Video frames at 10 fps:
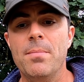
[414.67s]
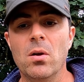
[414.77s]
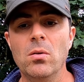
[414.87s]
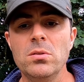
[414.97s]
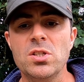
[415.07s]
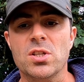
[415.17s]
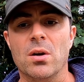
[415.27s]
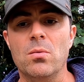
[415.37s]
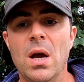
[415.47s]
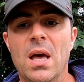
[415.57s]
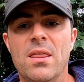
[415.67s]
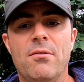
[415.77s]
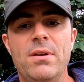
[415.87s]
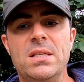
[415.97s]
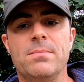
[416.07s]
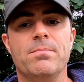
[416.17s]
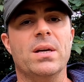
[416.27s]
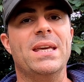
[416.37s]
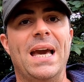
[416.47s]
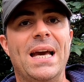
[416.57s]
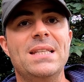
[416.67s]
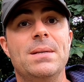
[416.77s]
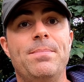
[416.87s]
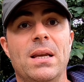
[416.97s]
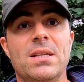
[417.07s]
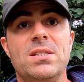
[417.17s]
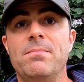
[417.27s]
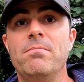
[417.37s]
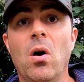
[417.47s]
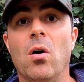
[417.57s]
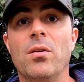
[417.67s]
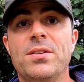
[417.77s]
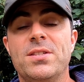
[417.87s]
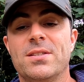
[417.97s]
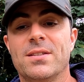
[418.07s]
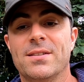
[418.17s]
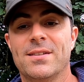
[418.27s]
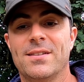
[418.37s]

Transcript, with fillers: but also they're eaten by caterpillars and moths.